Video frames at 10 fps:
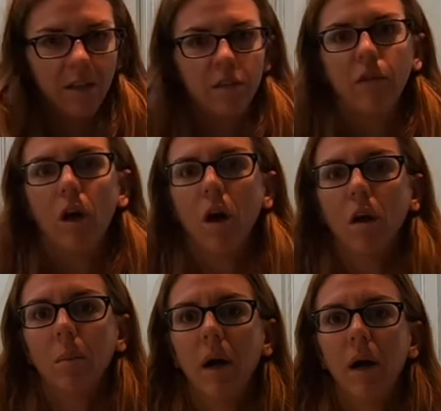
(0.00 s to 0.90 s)
to vlog
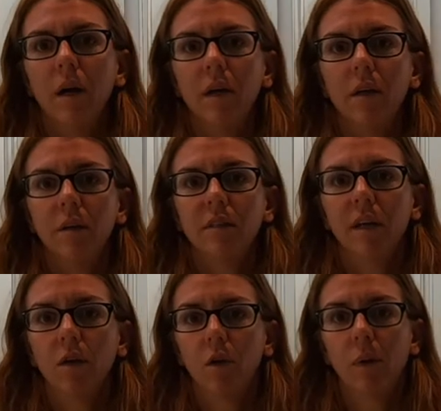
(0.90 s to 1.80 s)
my
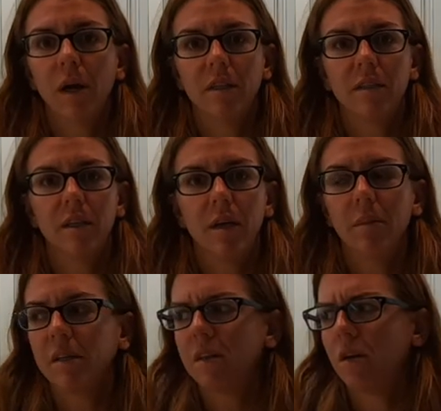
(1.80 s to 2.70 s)
technical practice today
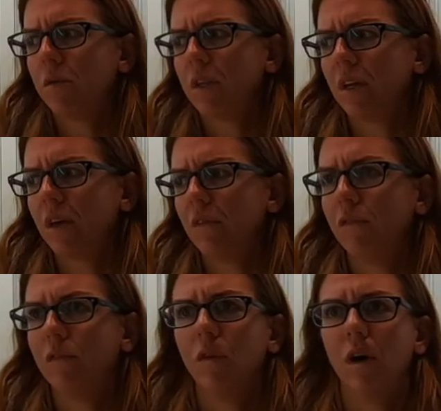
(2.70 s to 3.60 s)
because I don't think I've
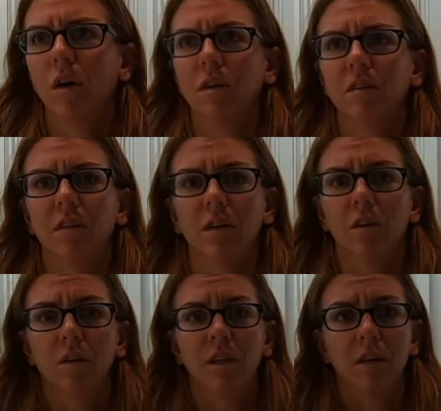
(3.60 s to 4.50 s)
vlogged a single
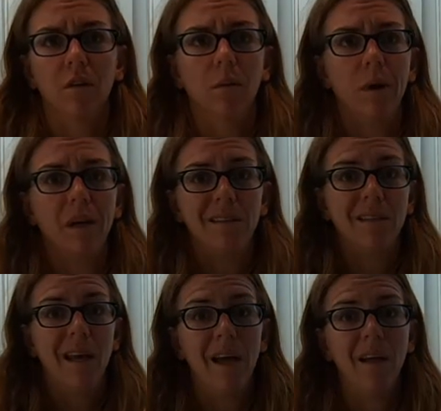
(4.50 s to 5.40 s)
technical practice
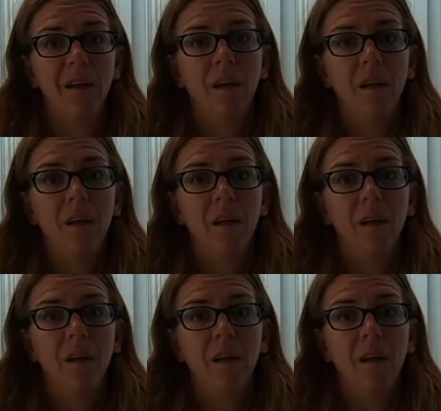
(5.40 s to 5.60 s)
yet.